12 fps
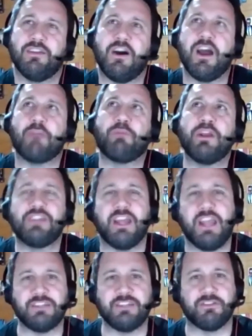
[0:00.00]
I
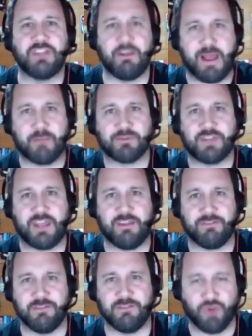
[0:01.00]
appreciate he's obviously a bit upset
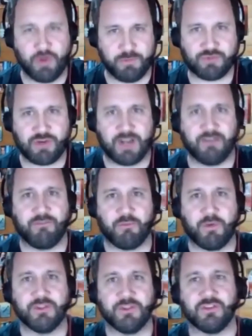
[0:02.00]
that the rumours trading for
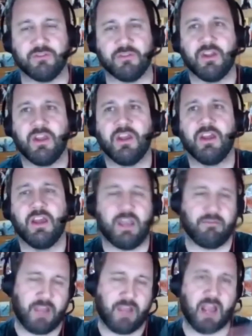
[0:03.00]
Watson,
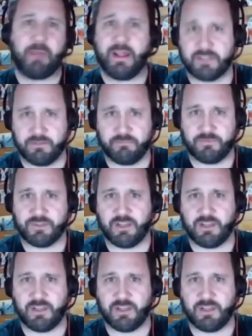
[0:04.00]
and going back to